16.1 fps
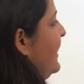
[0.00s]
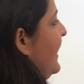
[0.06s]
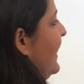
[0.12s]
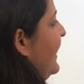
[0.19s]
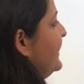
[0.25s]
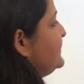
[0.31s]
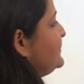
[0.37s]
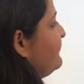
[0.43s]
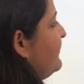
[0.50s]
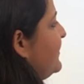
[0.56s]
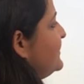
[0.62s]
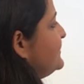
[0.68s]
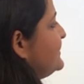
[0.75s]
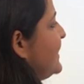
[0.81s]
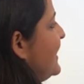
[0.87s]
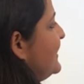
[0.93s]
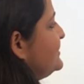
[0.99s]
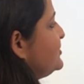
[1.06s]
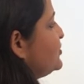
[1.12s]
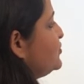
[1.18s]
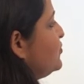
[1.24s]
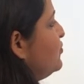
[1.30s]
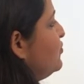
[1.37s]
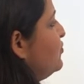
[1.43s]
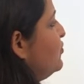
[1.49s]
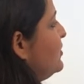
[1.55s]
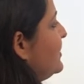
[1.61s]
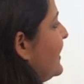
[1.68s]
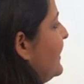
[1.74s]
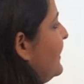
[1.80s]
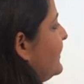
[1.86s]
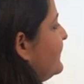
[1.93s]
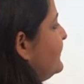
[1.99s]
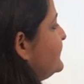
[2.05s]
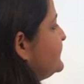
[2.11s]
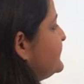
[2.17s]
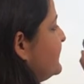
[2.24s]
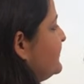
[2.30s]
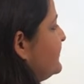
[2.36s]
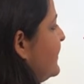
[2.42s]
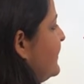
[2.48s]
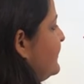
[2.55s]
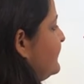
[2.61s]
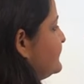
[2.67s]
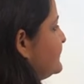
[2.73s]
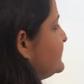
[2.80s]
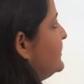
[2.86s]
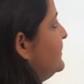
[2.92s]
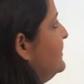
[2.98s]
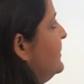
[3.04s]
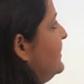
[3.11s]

S phase has two characteristic things.